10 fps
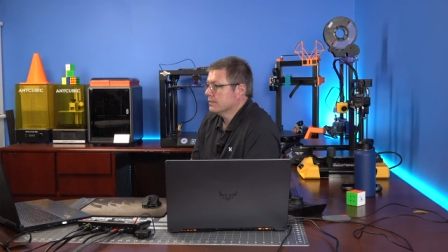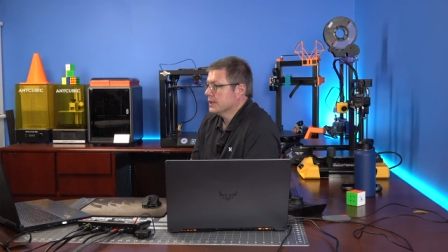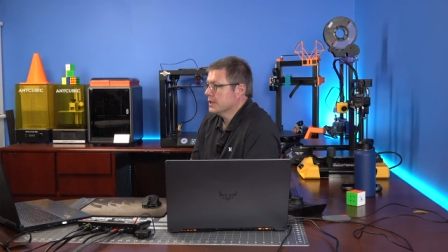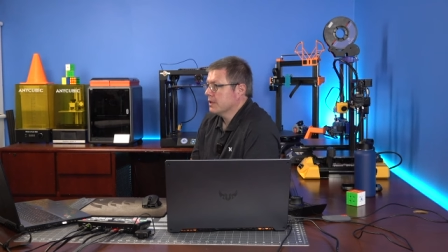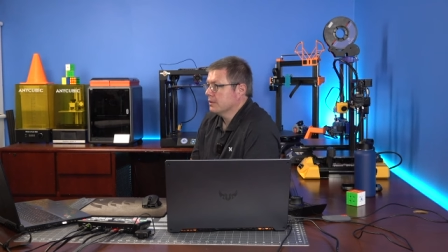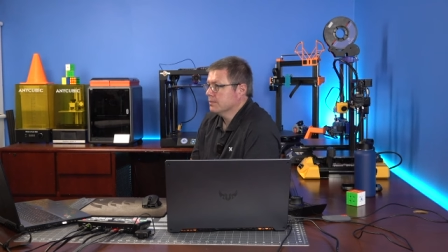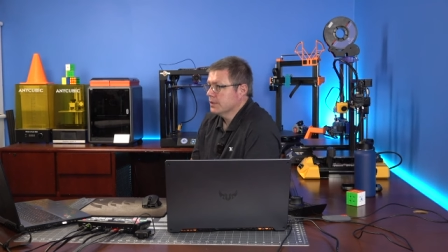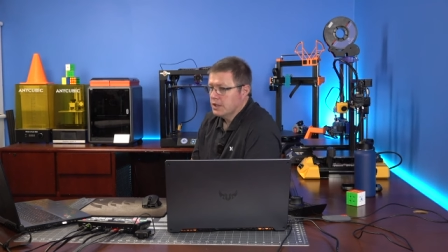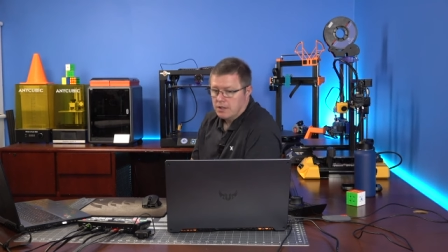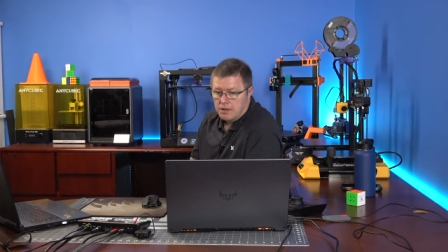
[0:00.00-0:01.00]
So,
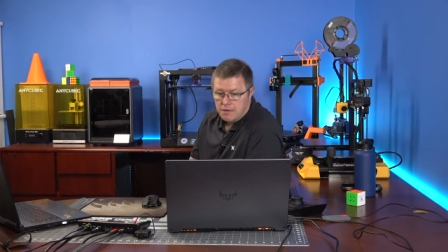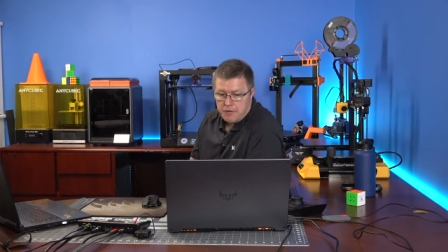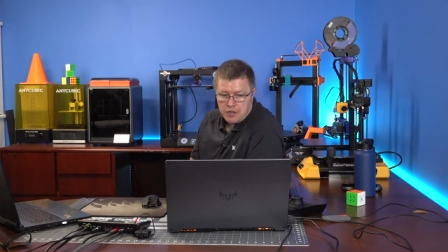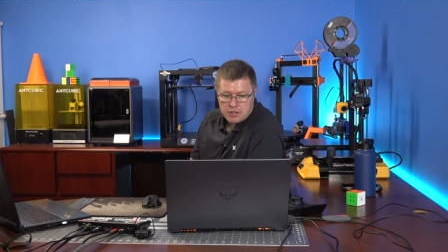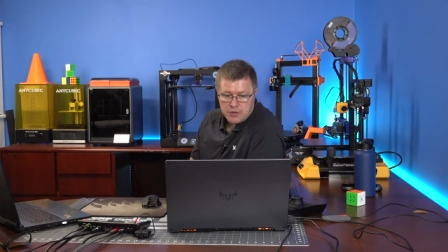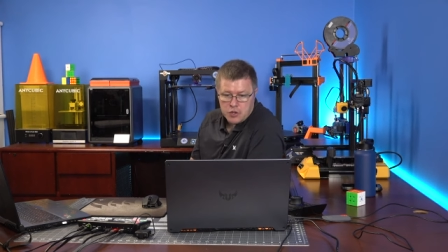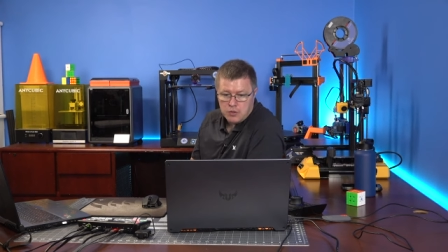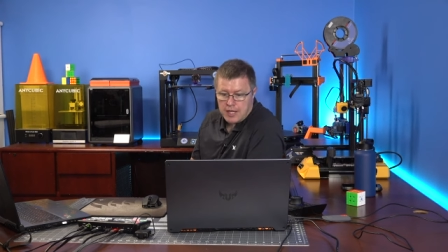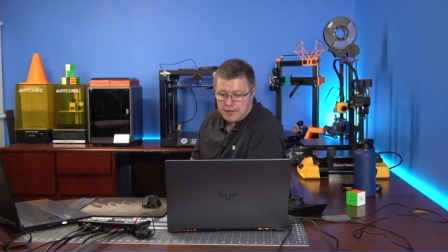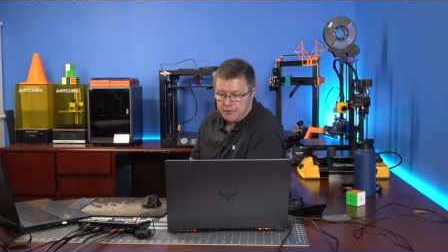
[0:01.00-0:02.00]
for those of you who
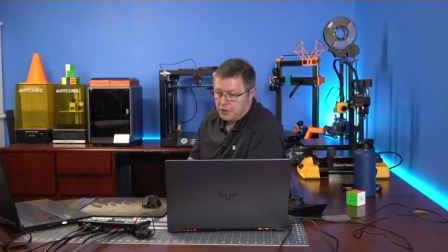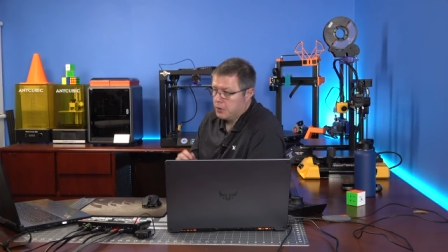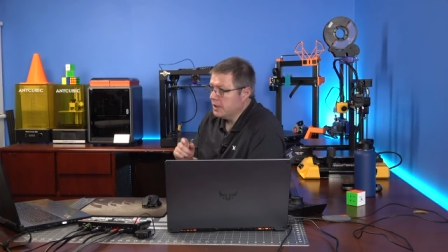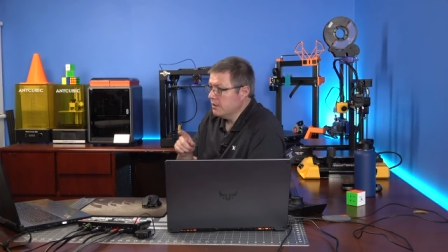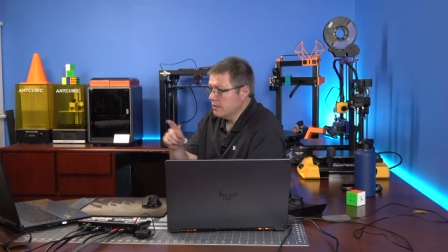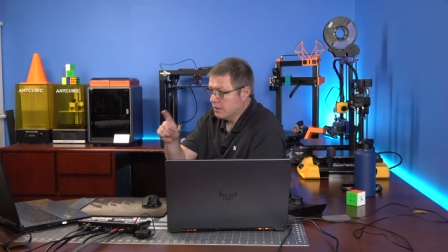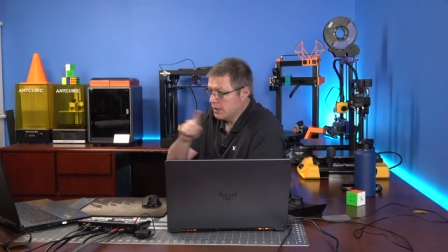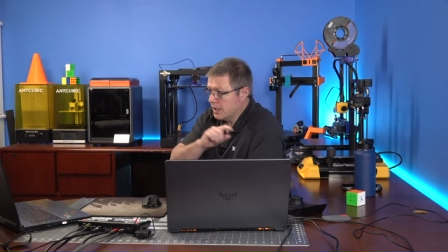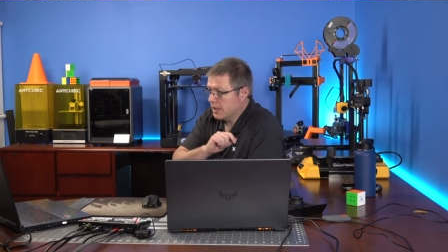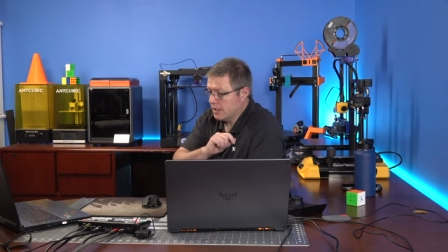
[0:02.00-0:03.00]
like Fluidd,
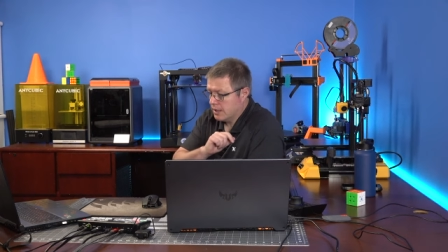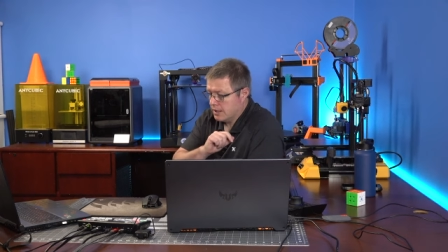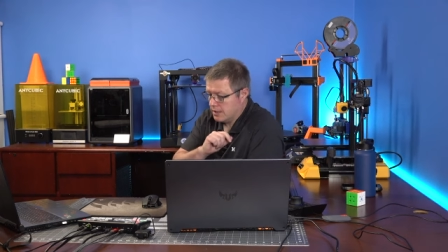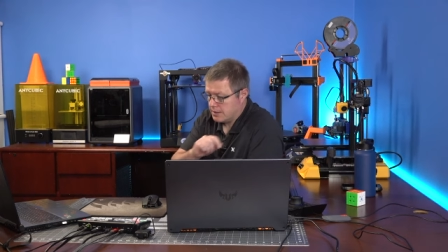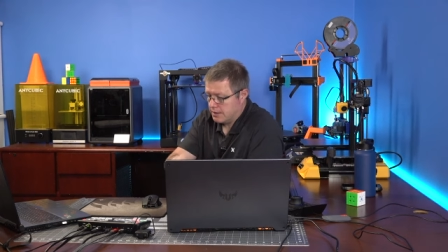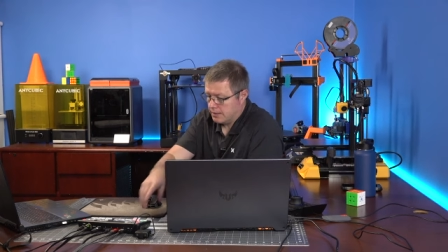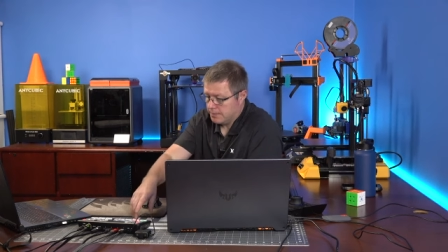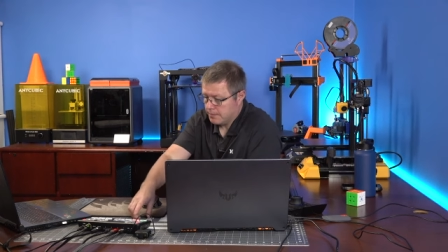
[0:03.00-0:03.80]
uh, let's see.